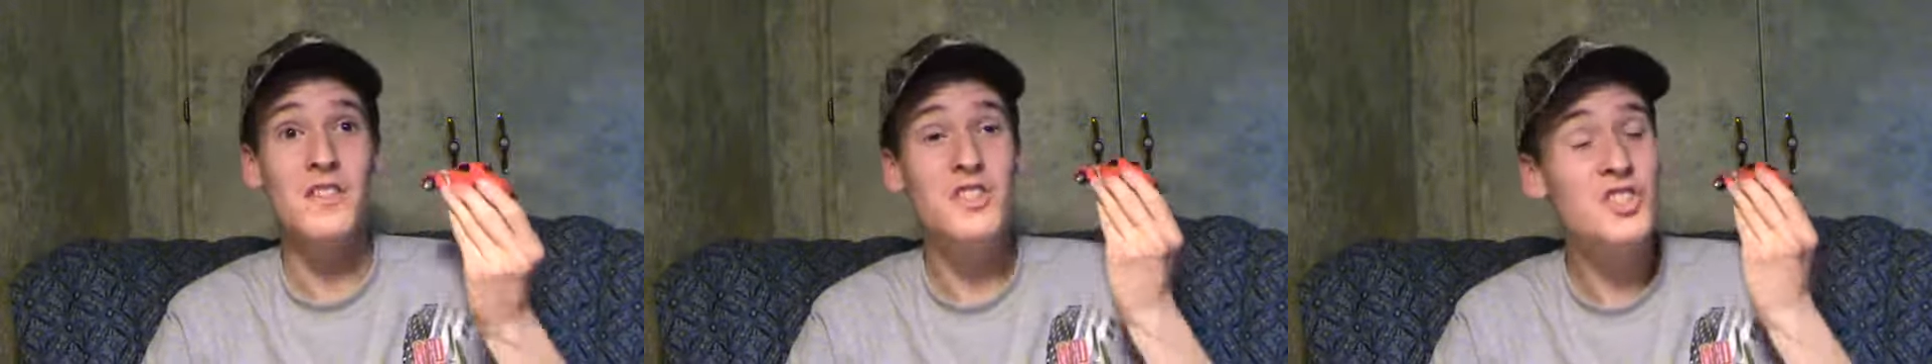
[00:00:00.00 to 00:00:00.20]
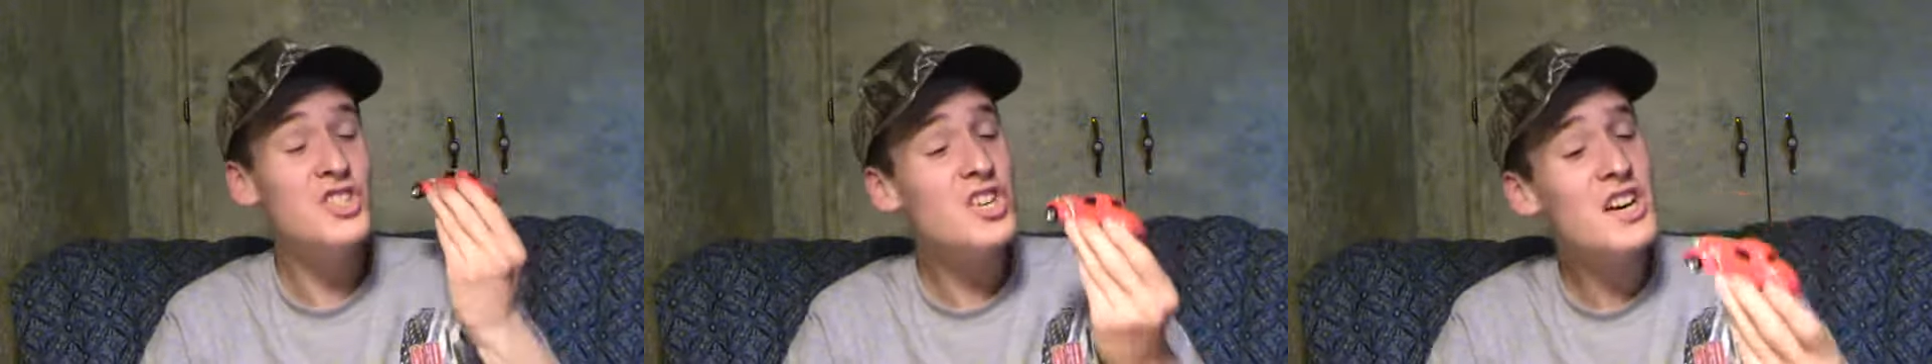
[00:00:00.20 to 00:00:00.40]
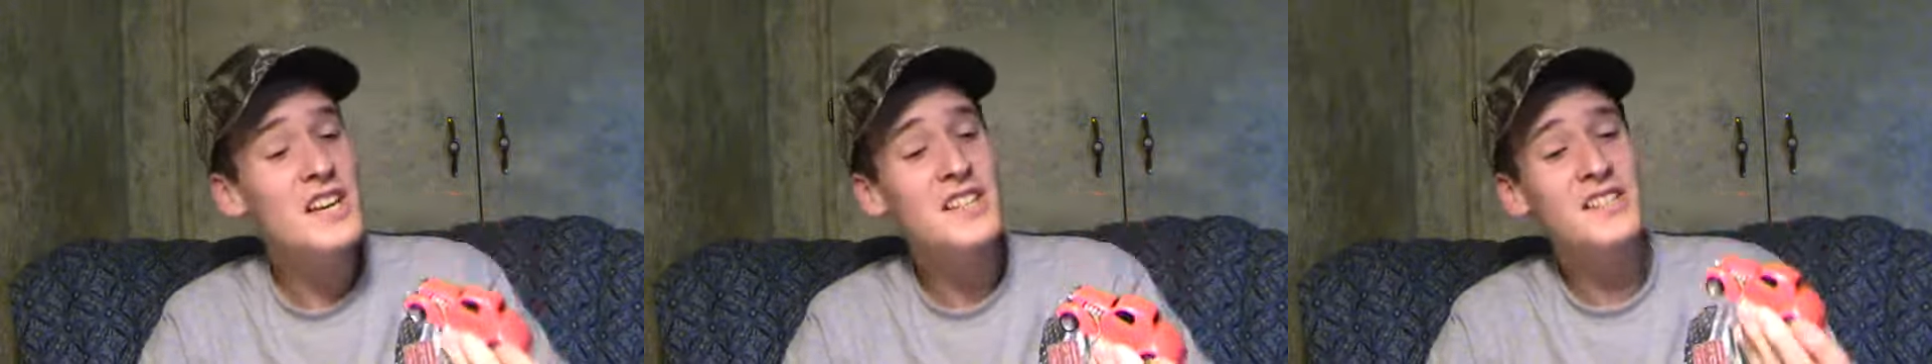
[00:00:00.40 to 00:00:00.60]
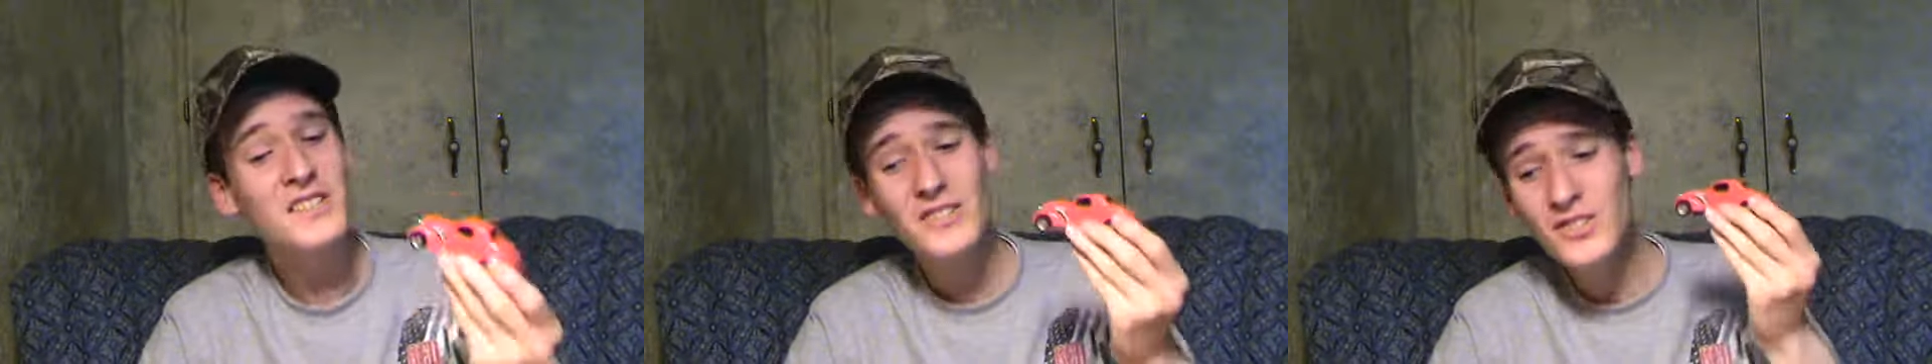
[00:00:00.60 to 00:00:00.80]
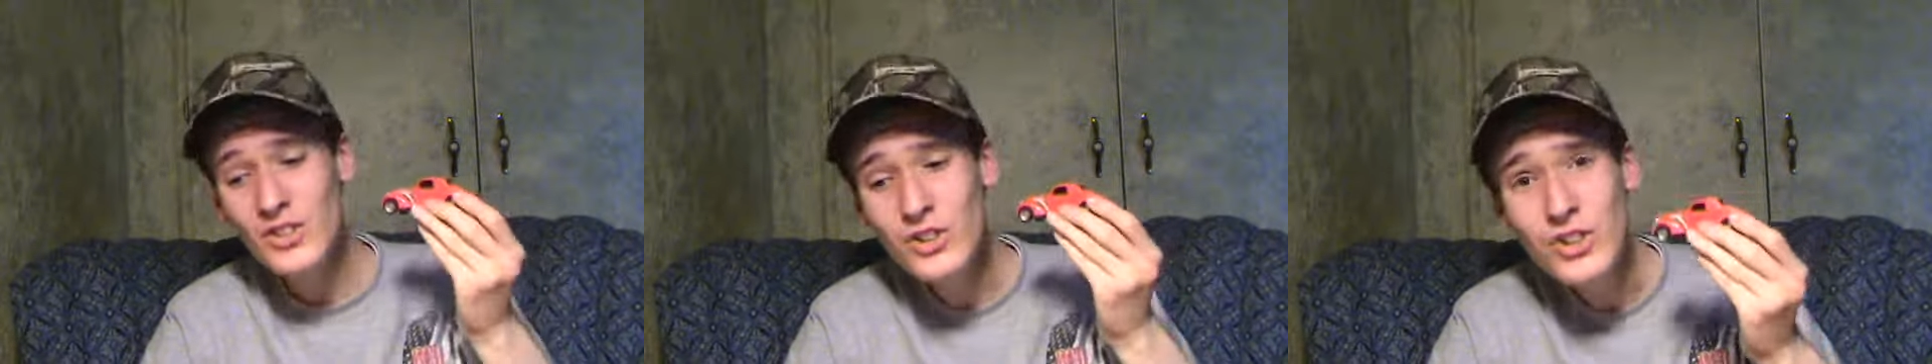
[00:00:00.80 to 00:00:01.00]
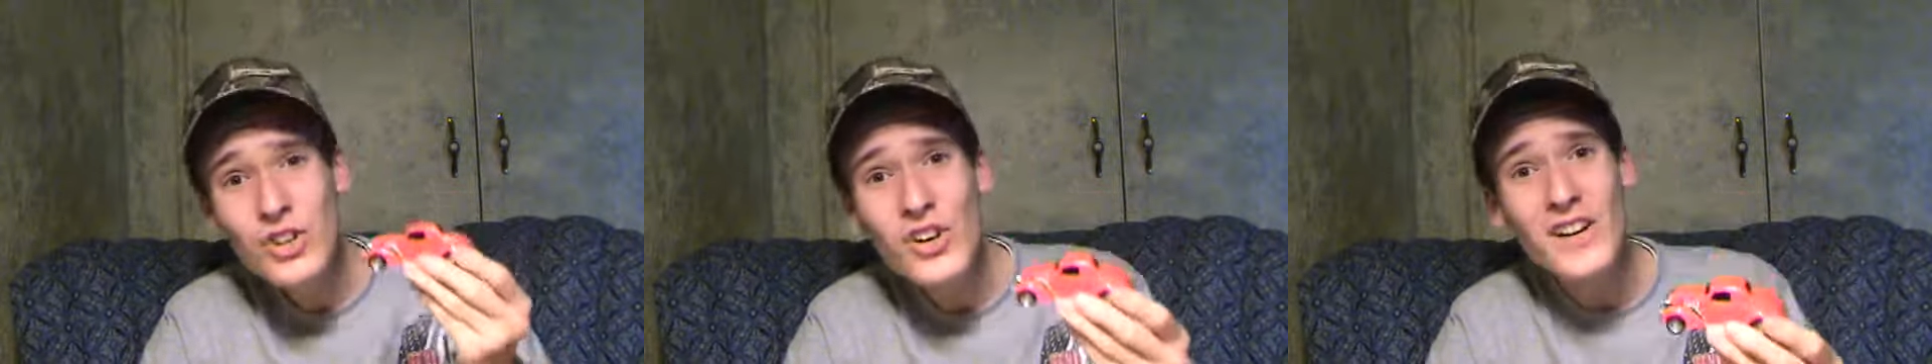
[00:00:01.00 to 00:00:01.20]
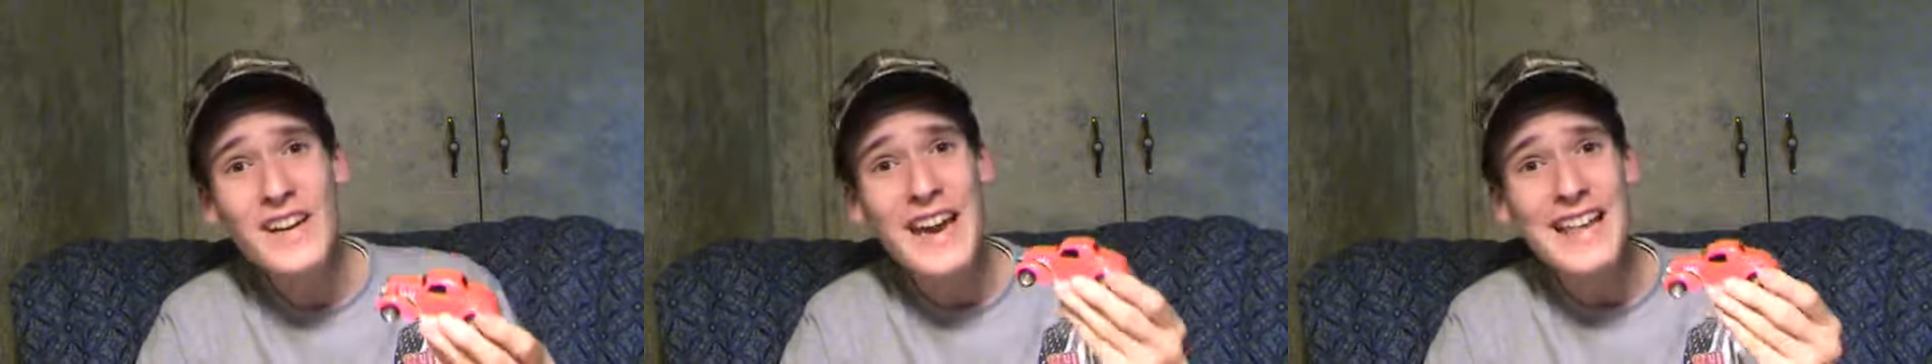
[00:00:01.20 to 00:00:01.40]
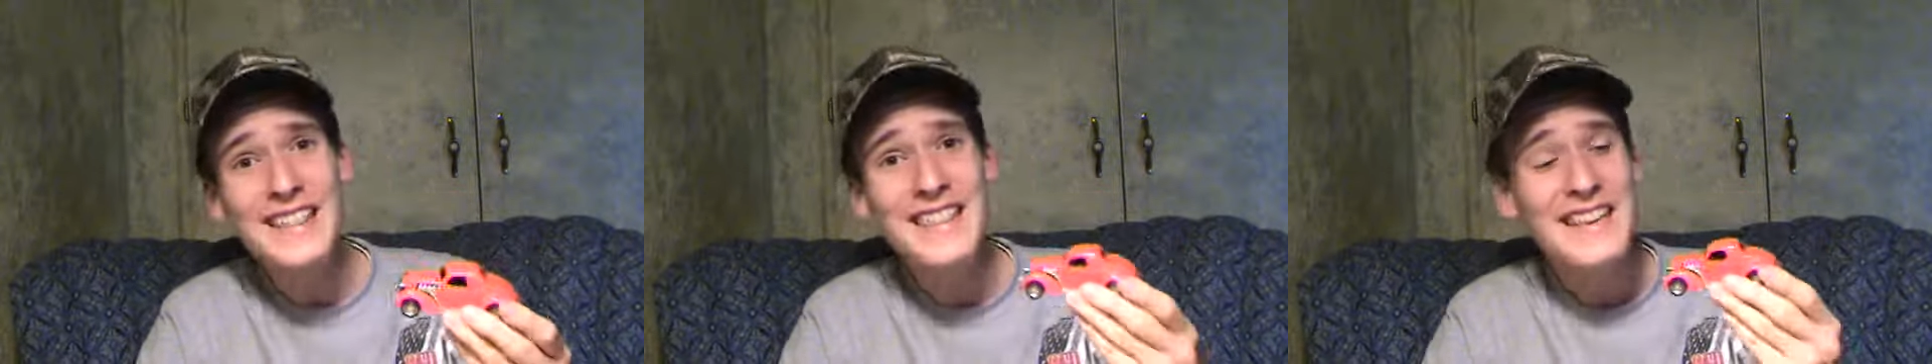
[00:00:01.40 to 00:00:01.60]
Just look
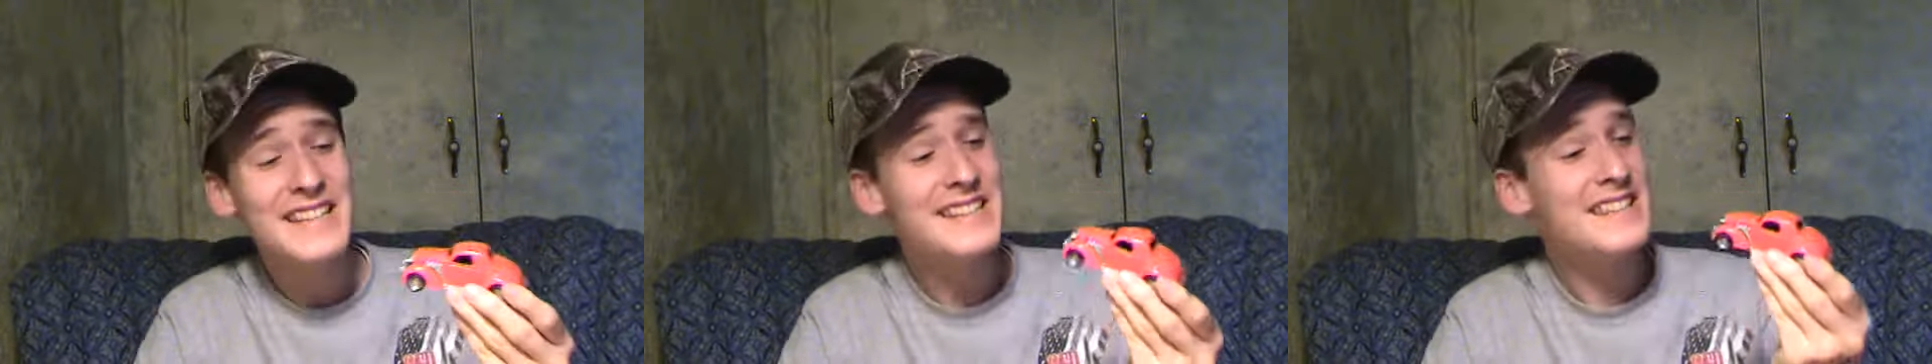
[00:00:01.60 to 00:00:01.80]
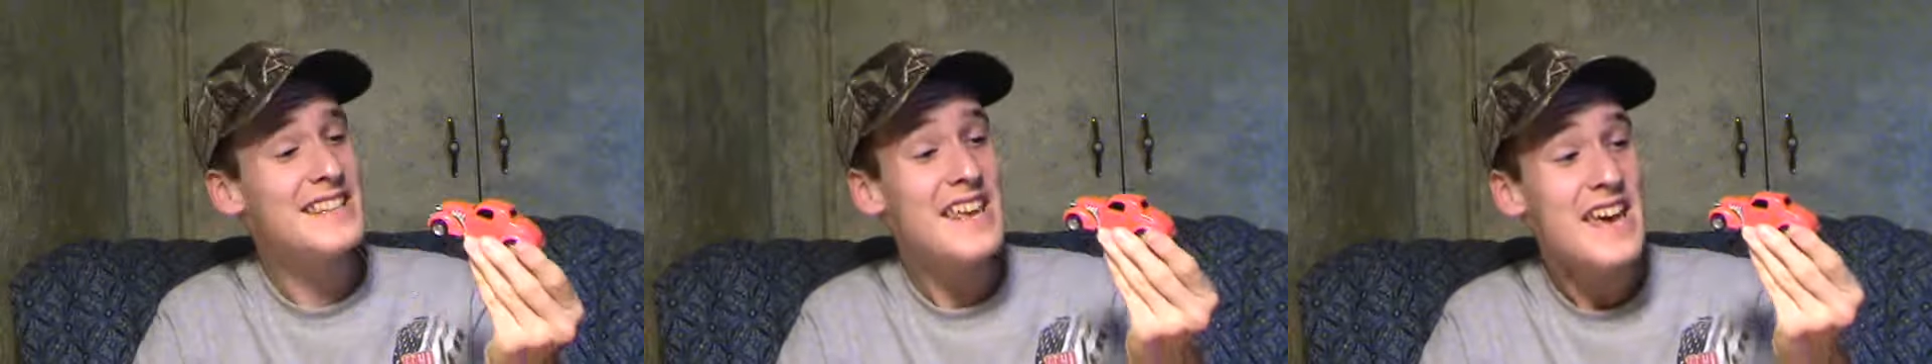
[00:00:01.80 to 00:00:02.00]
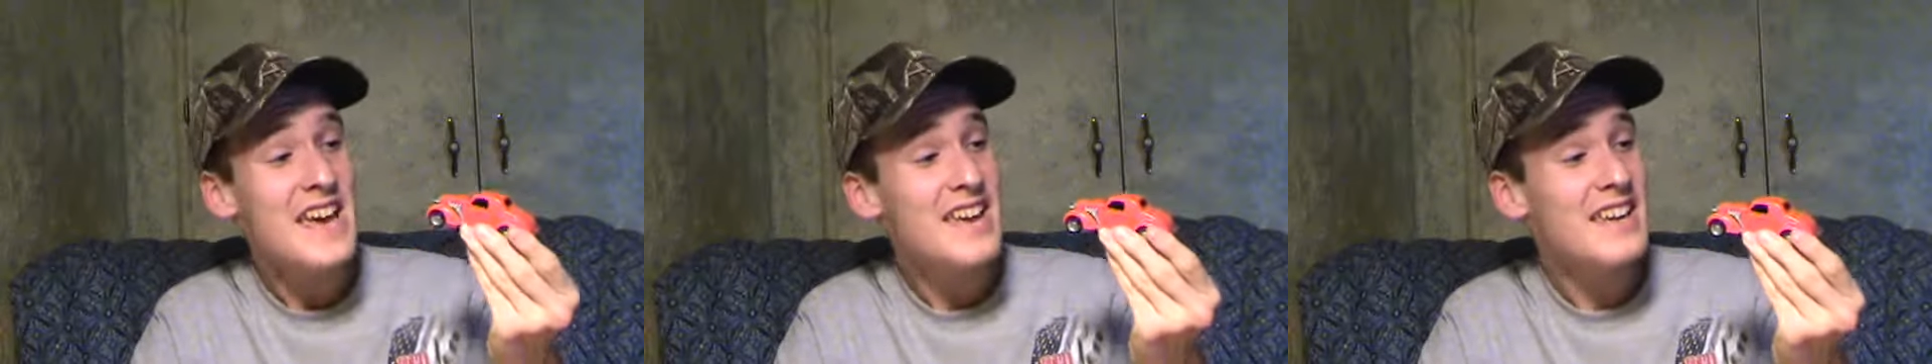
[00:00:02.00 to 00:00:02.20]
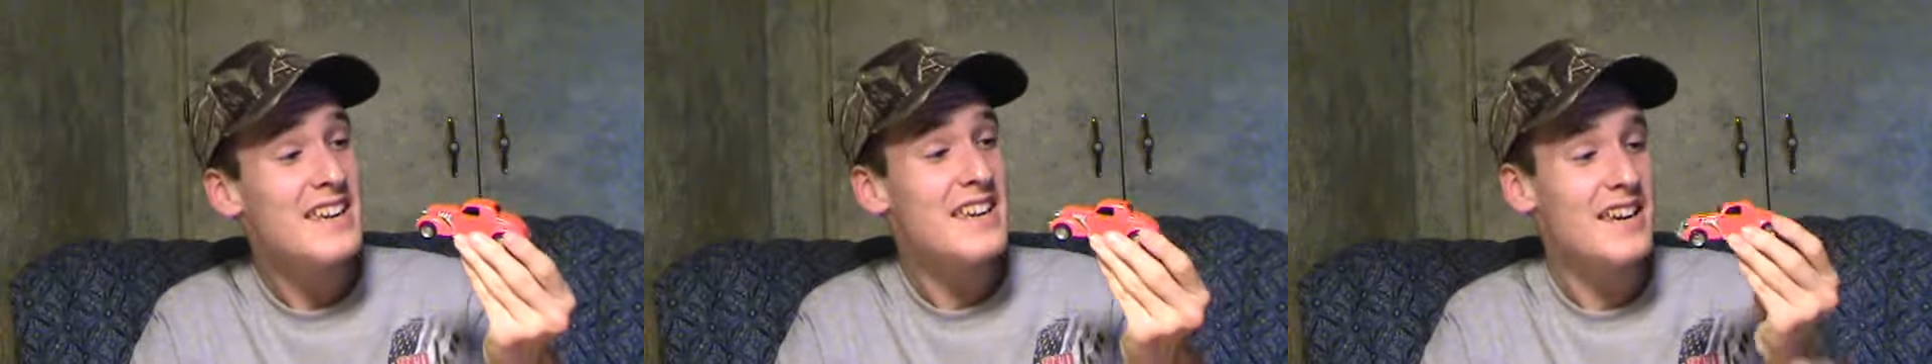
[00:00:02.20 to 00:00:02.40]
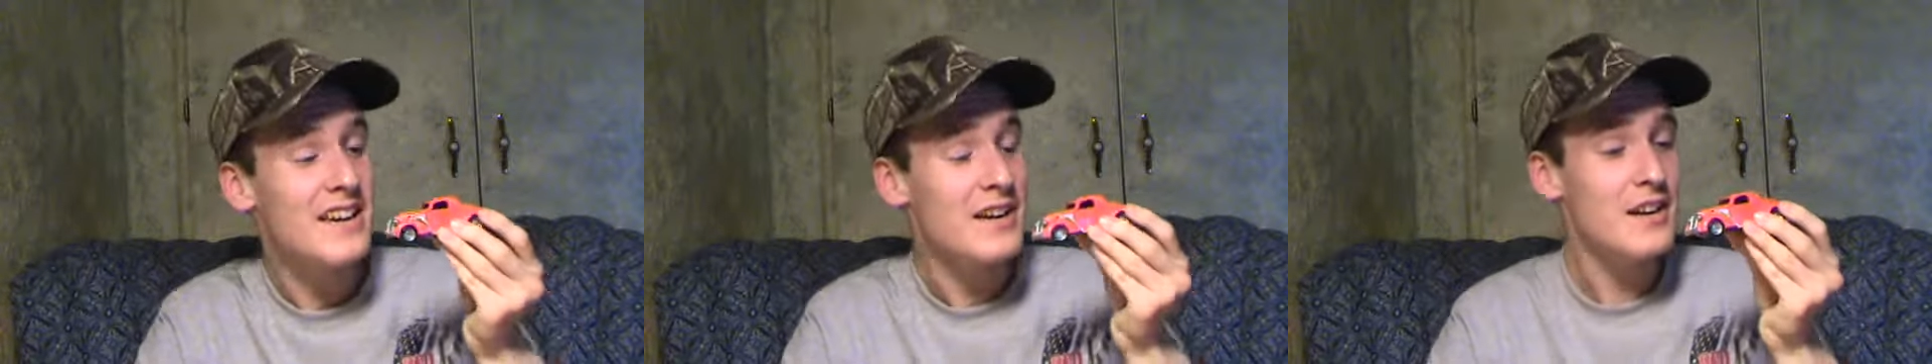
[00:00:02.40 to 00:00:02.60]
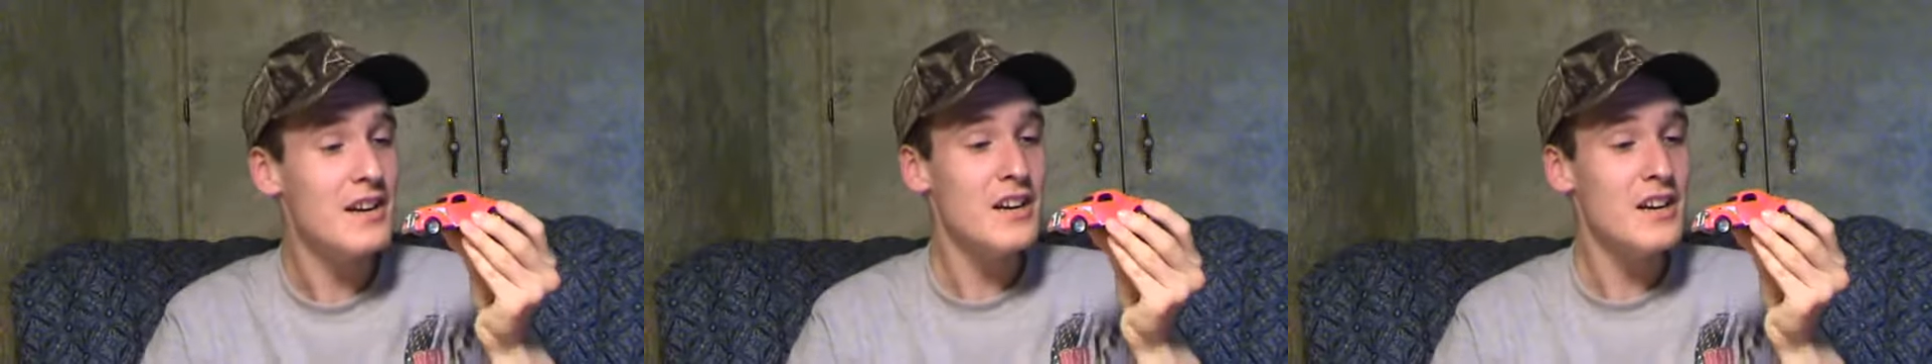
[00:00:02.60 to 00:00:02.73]
at this thing!